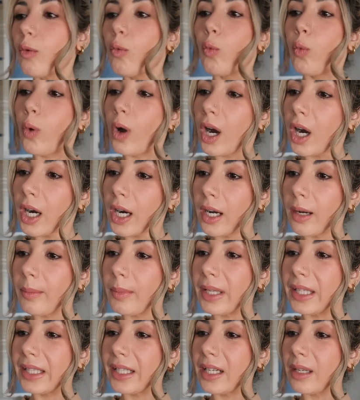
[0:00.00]
warm,
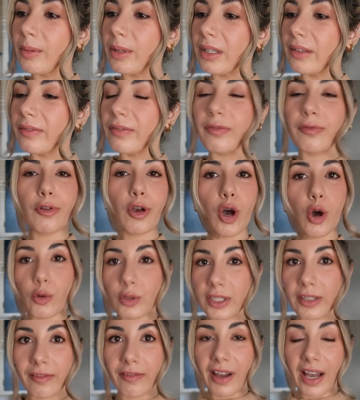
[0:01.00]
a little bit of
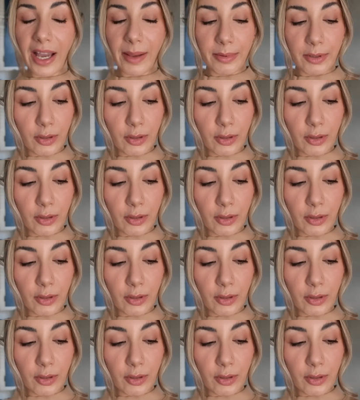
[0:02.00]
cozy vibe.